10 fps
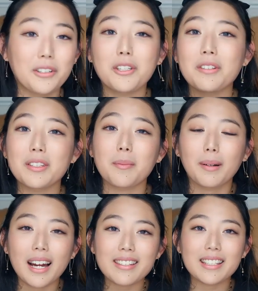which was
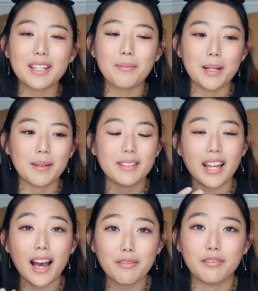surprising to me because
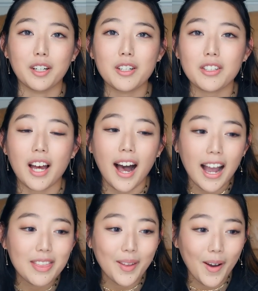at first,
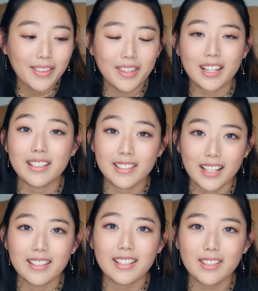I thought that the
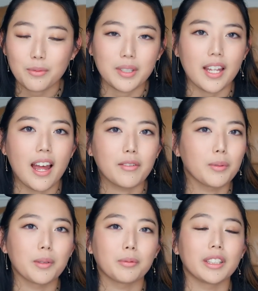consensus was that
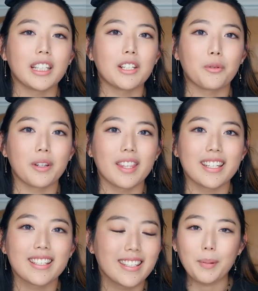everyone really adored
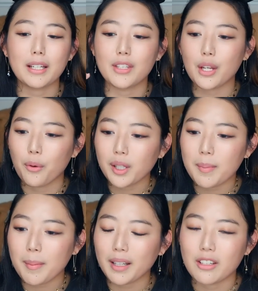this because the only
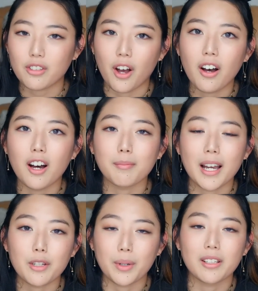people I saw on my
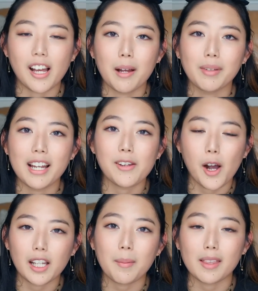Twitter timeline
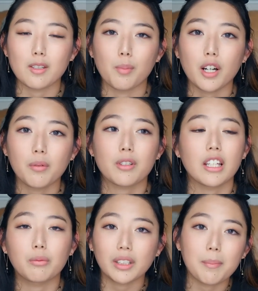talking about this book were
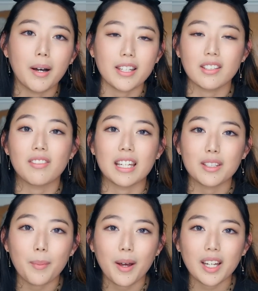saying really positive things
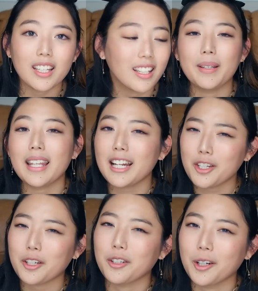about it. But then I
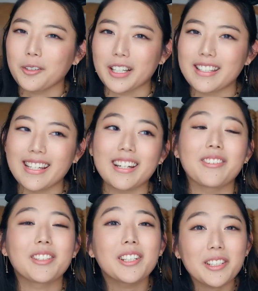checked Goodreads, and
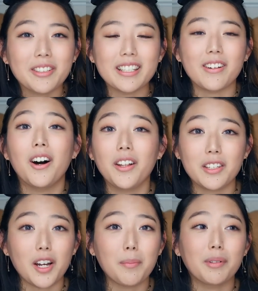on Goodreads, all
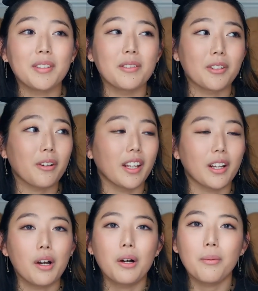the top reviews are
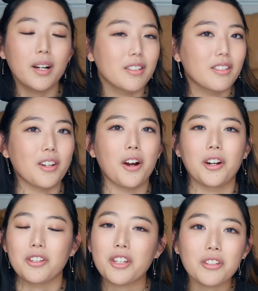like one
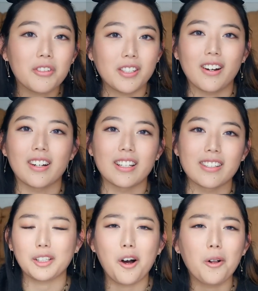star, two
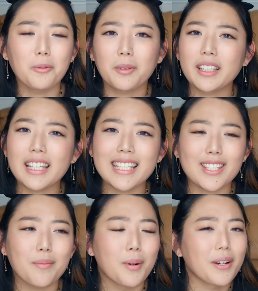stars. They're all really
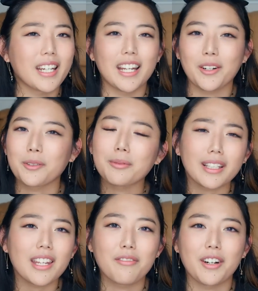disappointed or
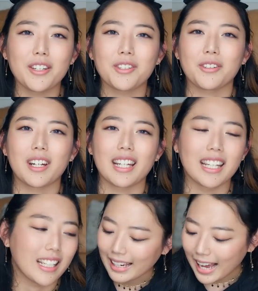really frustrated.
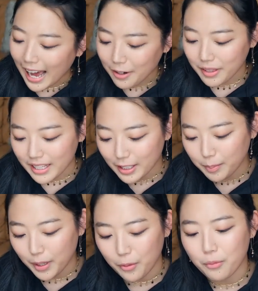And I don't think this
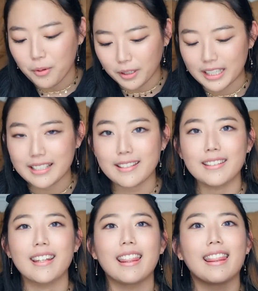book warrants
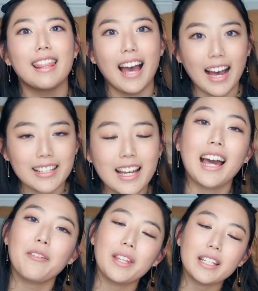that. I
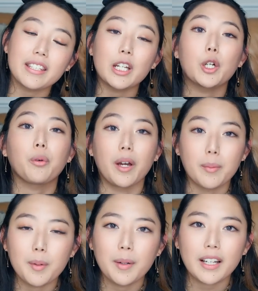don't think it's an
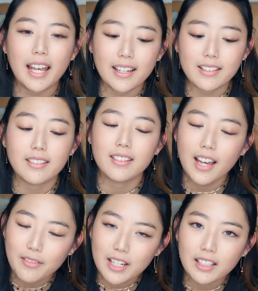incredible book, and it's
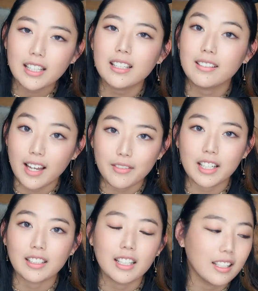definitely,
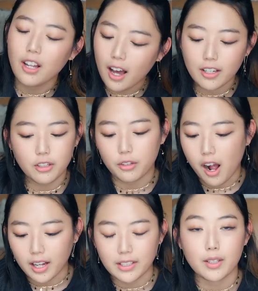definitely not as
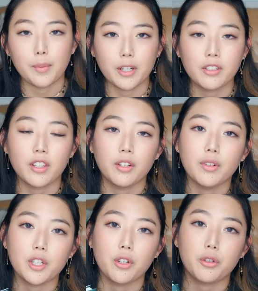strong as the books in the
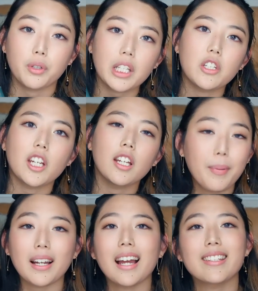original trilogy,
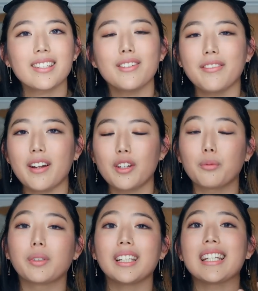but I still found it
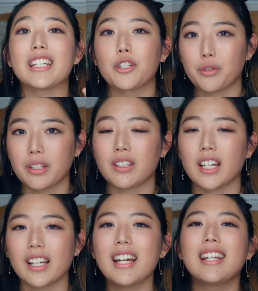really interesting.